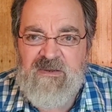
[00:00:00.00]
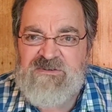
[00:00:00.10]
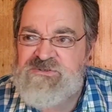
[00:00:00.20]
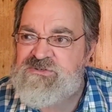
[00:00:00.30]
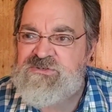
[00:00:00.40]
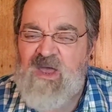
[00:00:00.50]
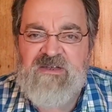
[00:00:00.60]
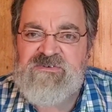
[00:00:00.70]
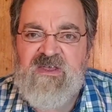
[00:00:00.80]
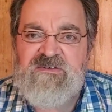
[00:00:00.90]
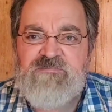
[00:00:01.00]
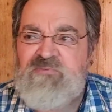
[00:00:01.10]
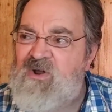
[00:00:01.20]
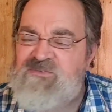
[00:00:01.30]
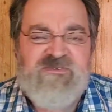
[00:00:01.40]
It's
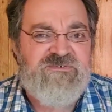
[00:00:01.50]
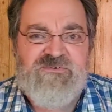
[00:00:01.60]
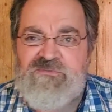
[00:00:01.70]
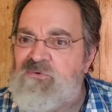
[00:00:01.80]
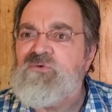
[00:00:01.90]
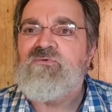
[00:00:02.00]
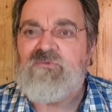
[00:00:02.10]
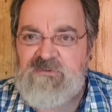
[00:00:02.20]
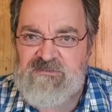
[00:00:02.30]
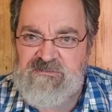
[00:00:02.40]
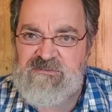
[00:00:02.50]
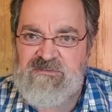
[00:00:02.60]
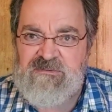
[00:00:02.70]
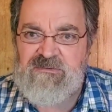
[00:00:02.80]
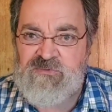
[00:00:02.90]
processed through.
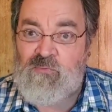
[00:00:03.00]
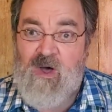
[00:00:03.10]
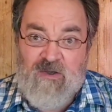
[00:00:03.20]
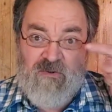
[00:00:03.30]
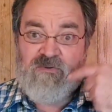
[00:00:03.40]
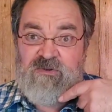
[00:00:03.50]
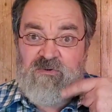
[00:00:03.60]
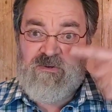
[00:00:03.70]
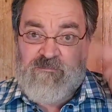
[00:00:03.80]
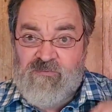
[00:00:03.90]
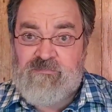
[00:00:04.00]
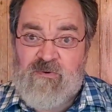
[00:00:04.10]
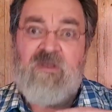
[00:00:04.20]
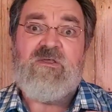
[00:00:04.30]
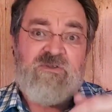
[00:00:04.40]
Swallow, you know, you
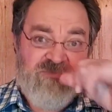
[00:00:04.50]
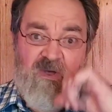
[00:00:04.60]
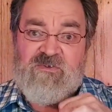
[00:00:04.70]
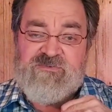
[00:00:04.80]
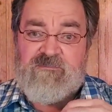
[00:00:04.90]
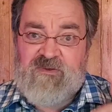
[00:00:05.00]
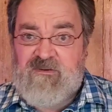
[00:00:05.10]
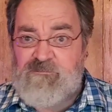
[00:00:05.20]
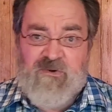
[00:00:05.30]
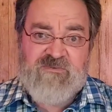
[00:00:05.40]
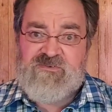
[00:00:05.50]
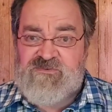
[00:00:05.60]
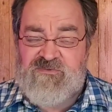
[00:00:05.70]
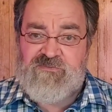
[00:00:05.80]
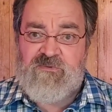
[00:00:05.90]
swallow something, it
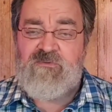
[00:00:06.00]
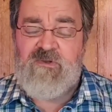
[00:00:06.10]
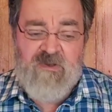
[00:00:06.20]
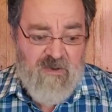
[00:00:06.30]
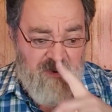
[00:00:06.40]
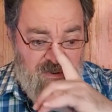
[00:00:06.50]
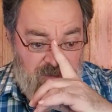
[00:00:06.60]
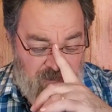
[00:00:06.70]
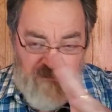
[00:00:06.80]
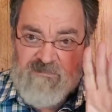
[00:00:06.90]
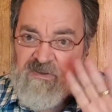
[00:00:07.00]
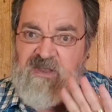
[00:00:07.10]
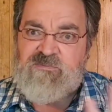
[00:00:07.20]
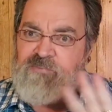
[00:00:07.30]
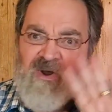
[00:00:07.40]
processes through.
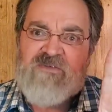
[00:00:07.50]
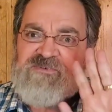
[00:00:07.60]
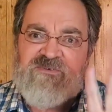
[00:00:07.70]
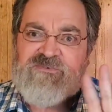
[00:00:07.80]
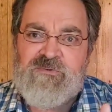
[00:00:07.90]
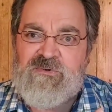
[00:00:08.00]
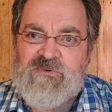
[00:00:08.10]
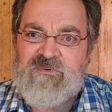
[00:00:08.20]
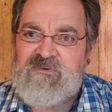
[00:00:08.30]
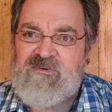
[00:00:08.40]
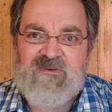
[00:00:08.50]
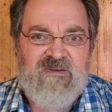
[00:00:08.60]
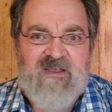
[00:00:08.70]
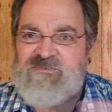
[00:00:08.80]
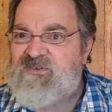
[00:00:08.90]
It's processed through.
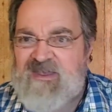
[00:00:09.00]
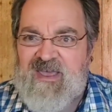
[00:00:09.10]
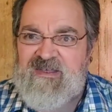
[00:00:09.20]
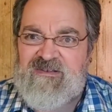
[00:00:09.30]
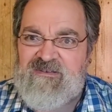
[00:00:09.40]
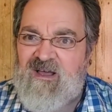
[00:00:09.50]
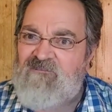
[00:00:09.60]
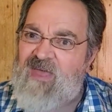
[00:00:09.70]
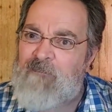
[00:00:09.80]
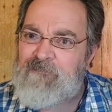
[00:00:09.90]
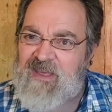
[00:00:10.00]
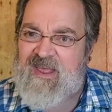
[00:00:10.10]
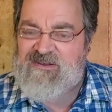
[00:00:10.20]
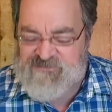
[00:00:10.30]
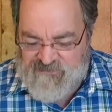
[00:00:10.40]
It's the end of that
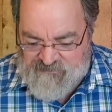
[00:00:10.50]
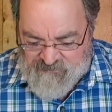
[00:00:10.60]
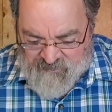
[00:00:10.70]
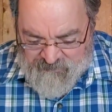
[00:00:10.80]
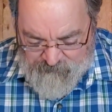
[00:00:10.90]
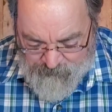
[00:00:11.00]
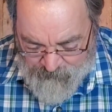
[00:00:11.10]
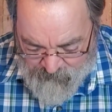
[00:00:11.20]
past, right?